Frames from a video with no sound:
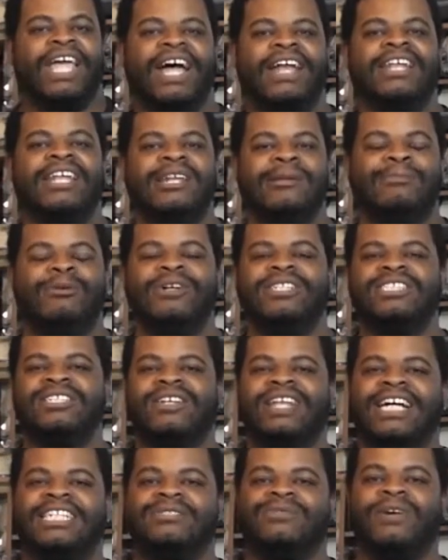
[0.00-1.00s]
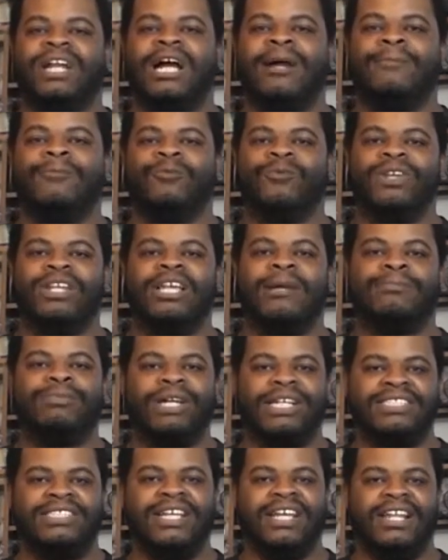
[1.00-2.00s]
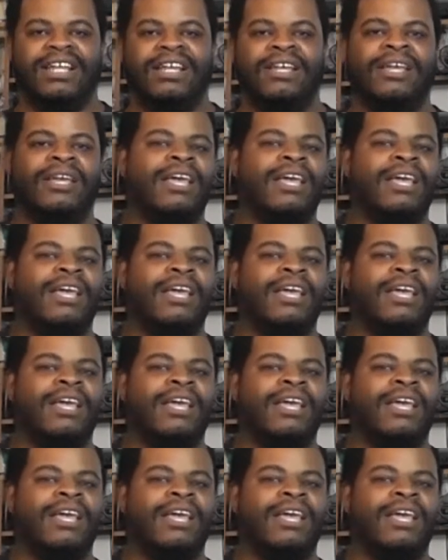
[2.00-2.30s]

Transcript: at any point, so that's what I really appreciate.